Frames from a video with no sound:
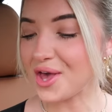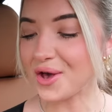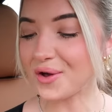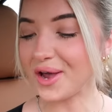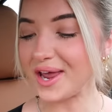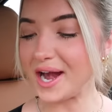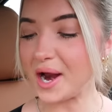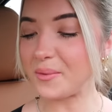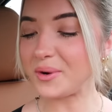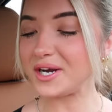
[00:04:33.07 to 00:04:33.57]

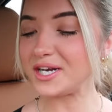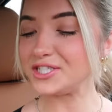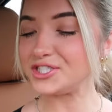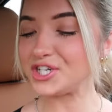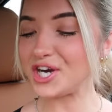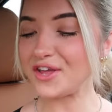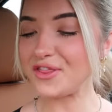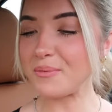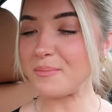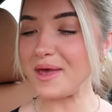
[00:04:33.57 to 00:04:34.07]
Okay, now we're gonna
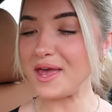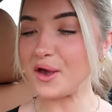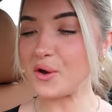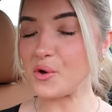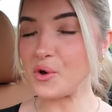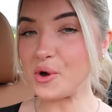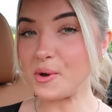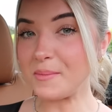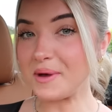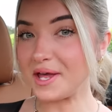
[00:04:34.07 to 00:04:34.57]
try the
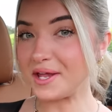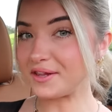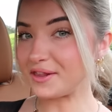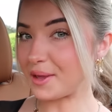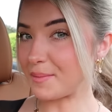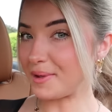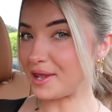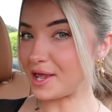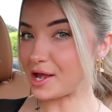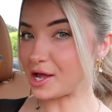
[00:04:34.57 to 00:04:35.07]
bagel, but
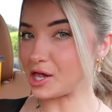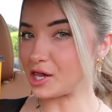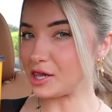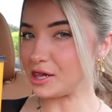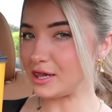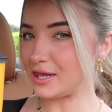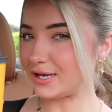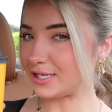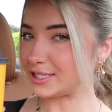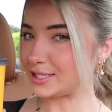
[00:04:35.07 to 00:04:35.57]
let me
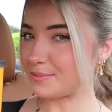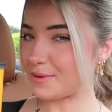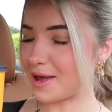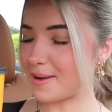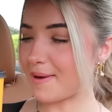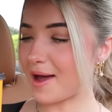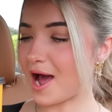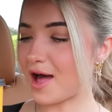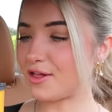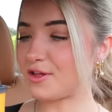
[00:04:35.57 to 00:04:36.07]
cleanse my
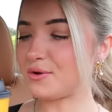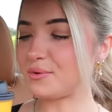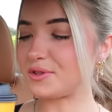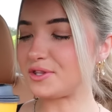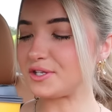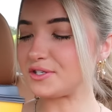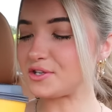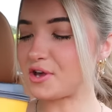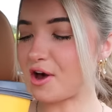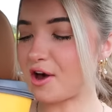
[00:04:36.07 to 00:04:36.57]
palate with
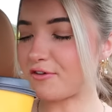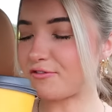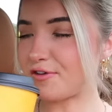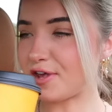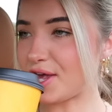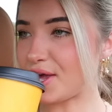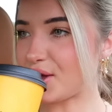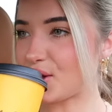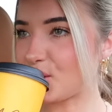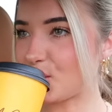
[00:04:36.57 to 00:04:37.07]
this
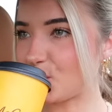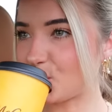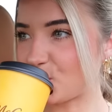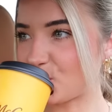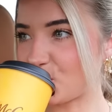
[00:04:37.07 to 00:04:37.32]
coffee.